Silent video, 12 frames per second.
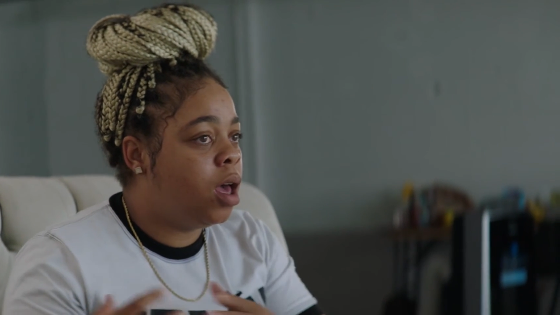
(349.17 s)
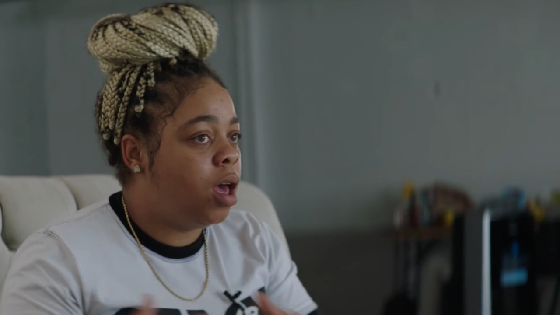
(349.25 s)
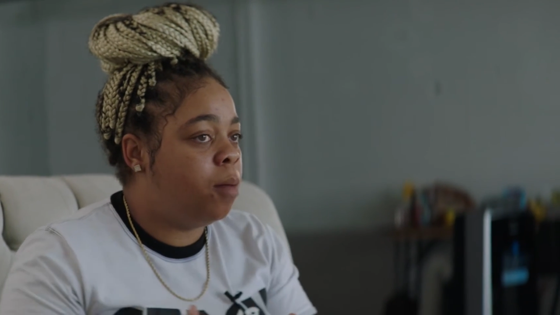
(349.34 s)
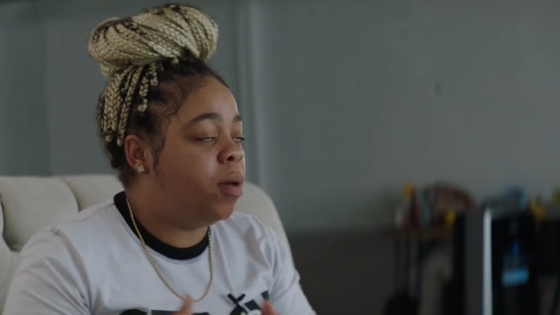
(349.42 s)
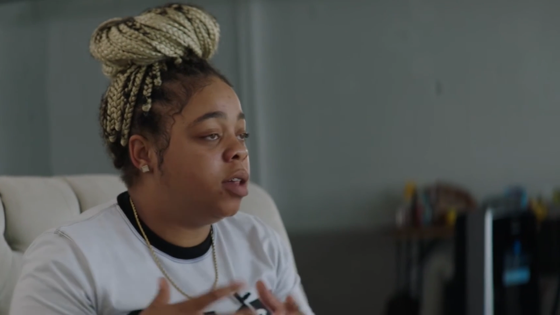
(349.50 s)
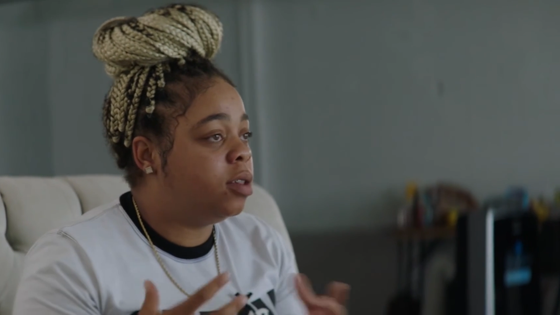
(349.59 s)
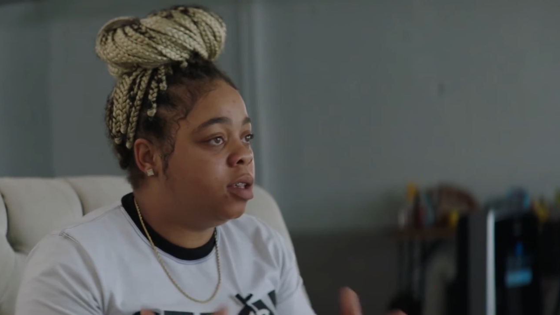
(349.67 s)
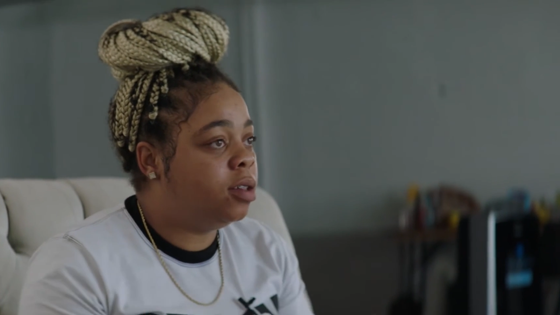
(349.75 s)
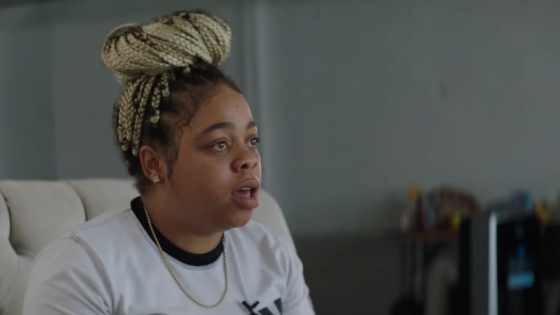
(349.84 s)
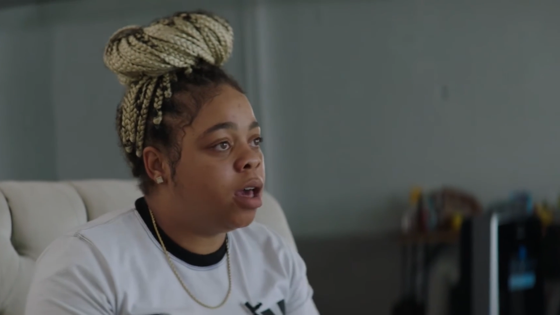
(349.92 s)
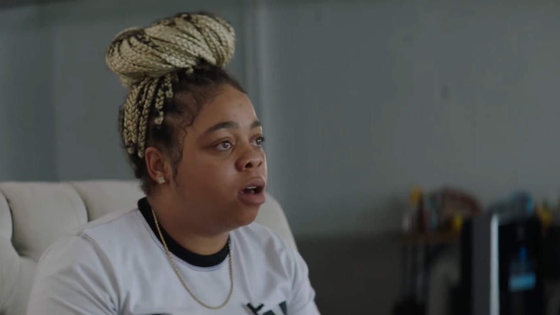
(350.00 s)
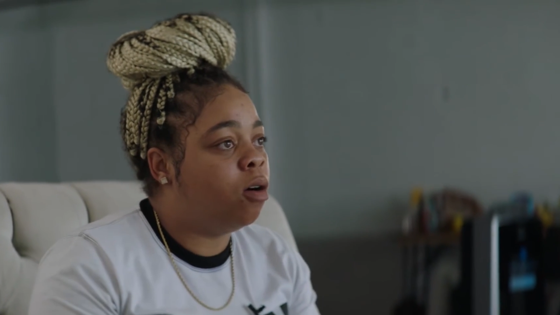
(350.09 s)
and basically
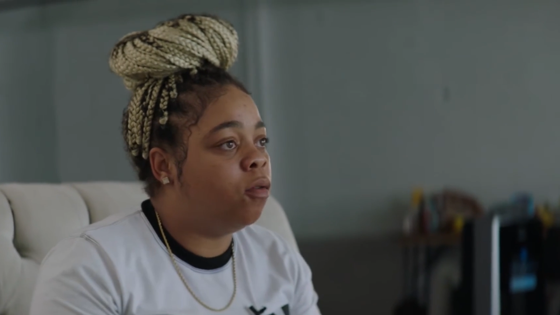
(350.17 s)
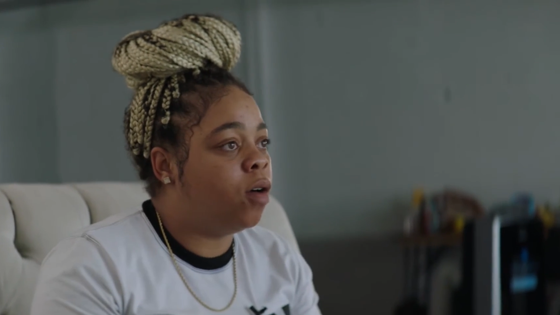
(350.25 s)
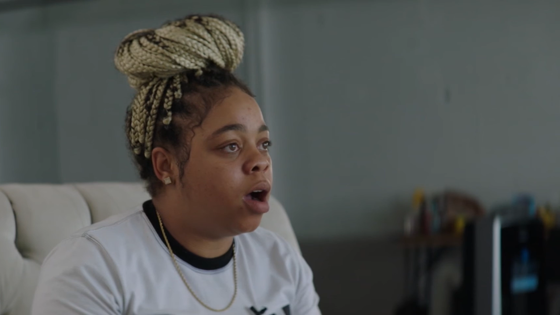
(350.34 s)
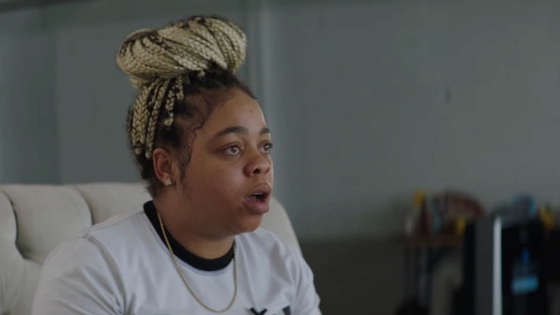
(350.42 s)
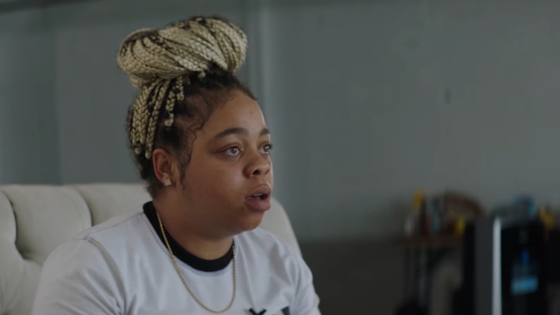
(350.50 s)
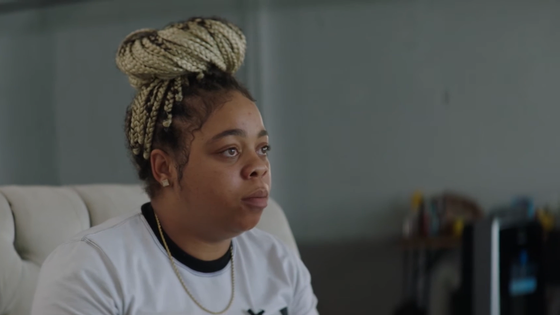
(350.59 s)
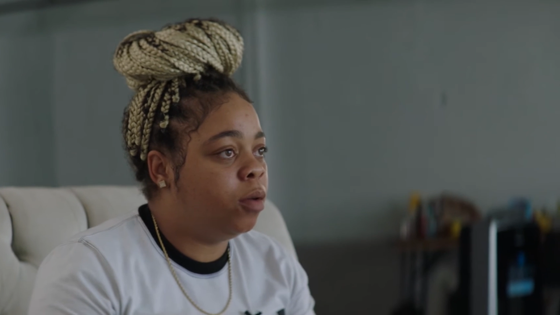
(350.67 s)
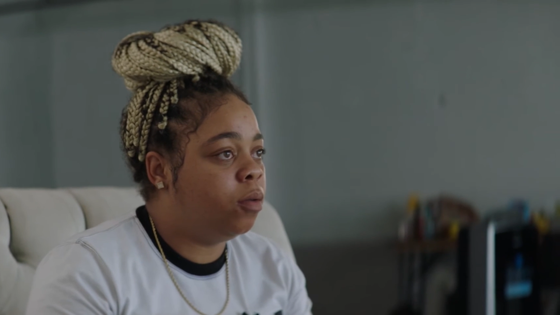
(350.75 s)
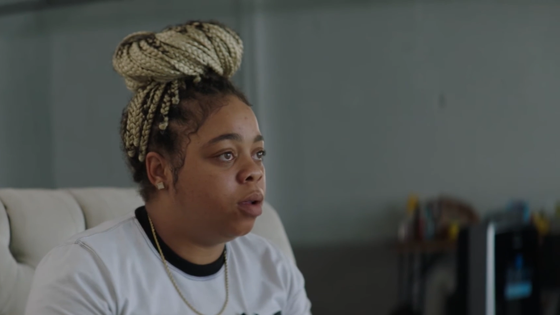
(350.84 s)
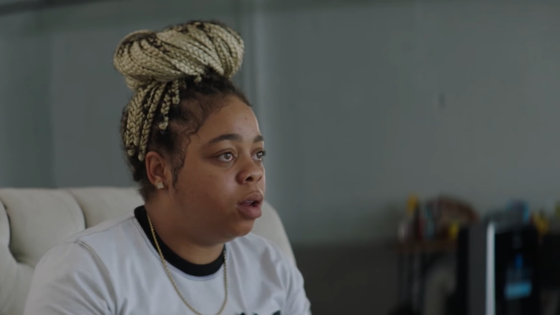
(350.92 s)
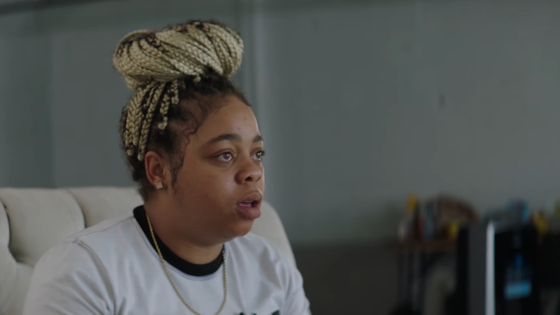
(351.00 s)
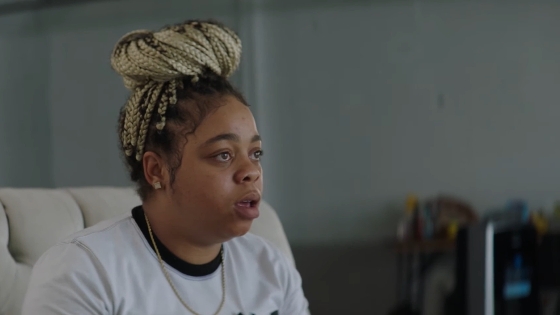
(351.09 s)
take over our
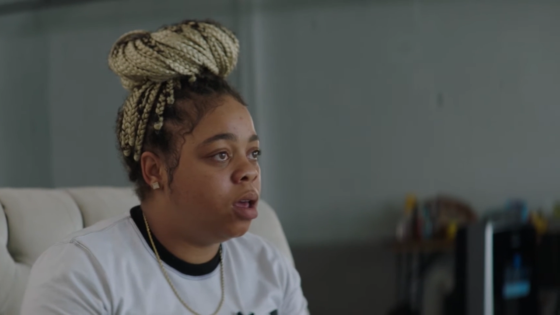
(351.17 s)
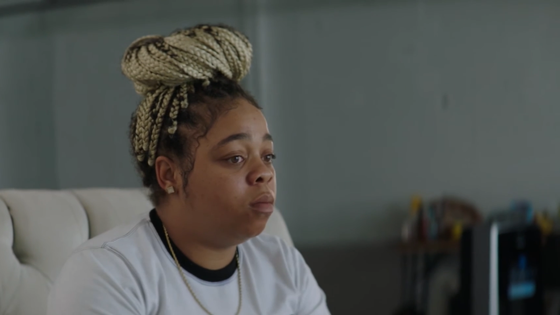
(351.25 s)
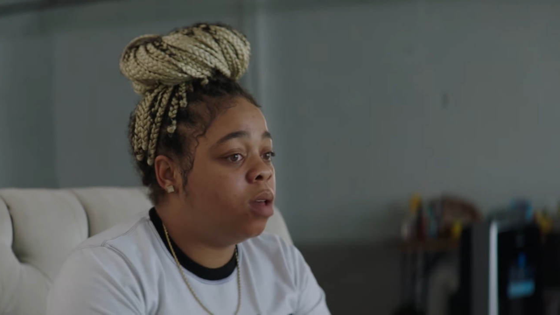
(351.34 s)
community.